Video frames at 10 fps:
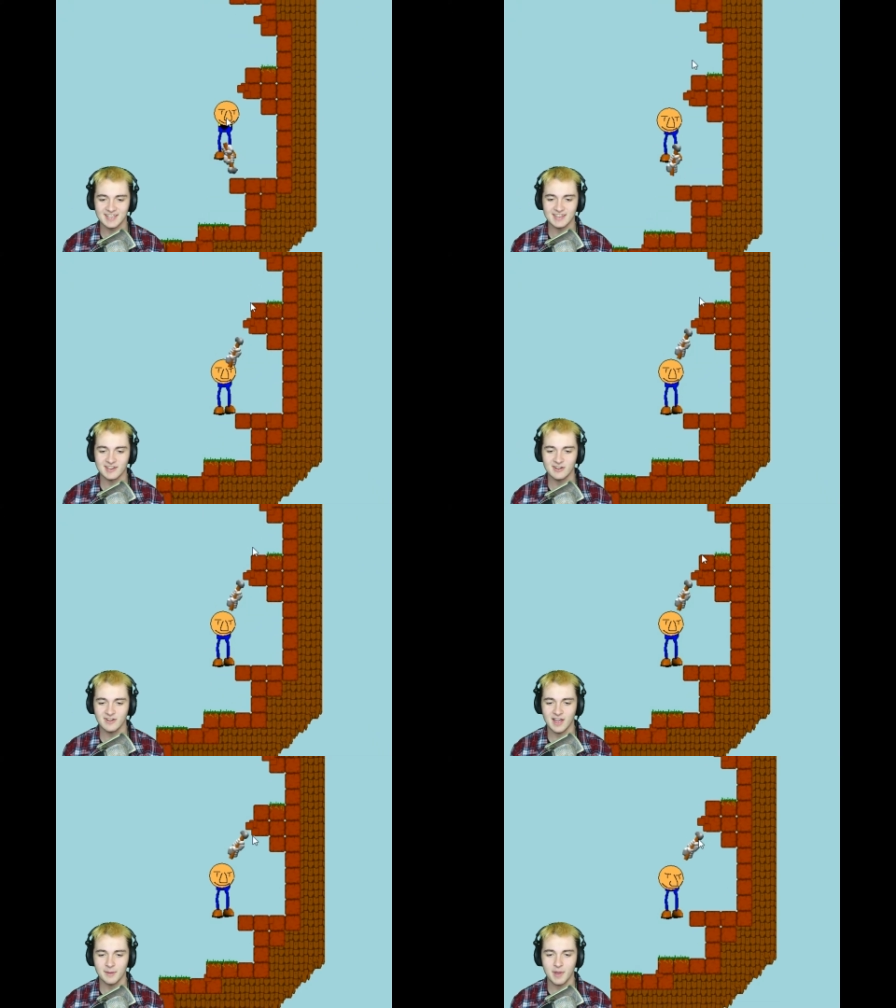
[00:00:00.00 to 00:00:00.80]
You know,
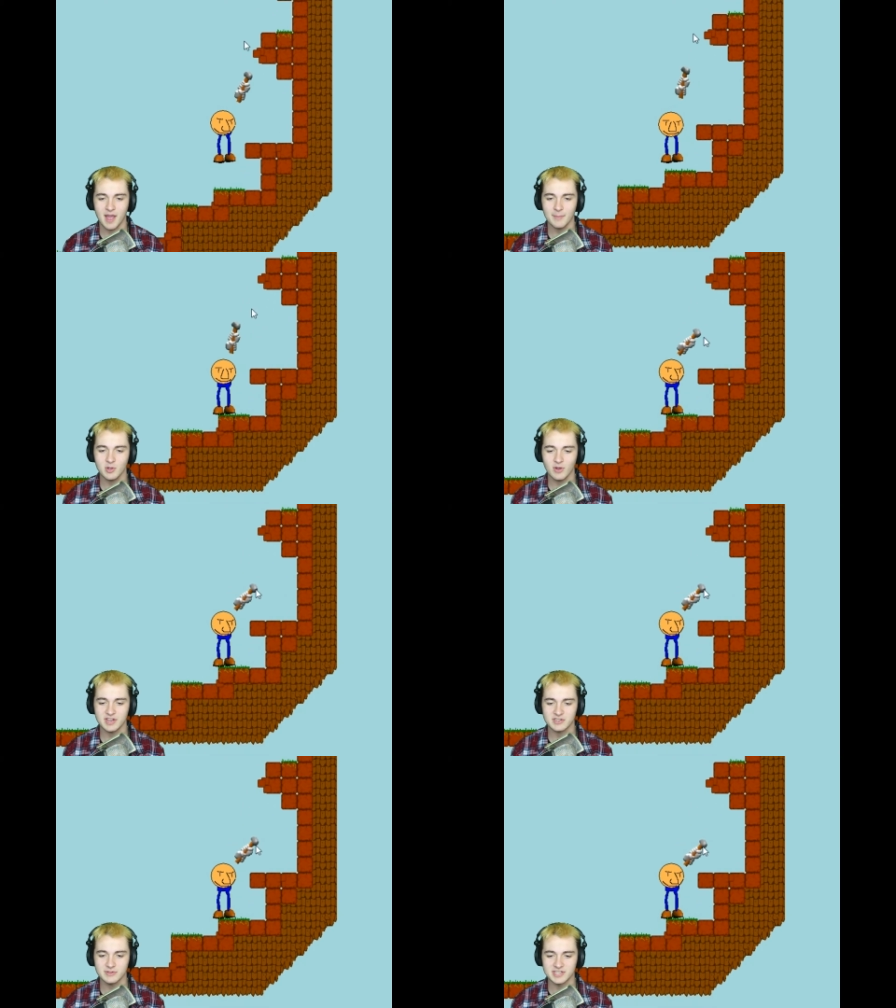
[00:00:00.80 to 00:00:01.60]
I'm, I'm
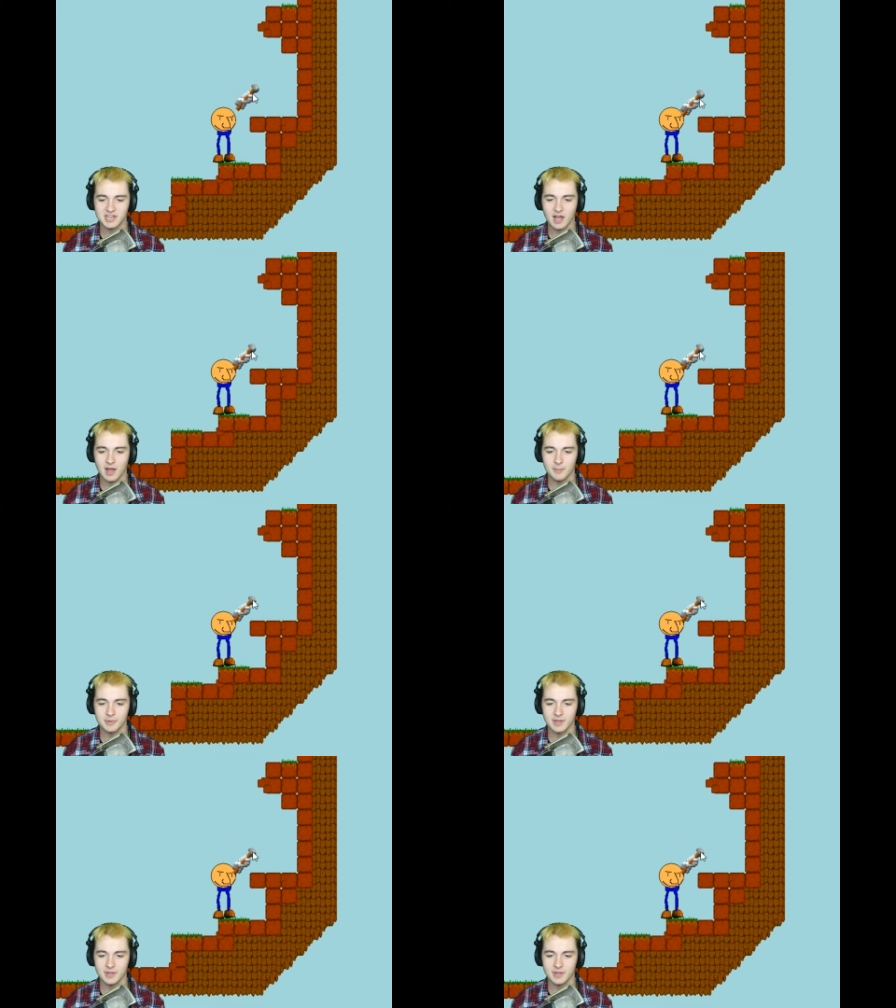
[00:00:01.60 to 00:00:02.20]
going to the top.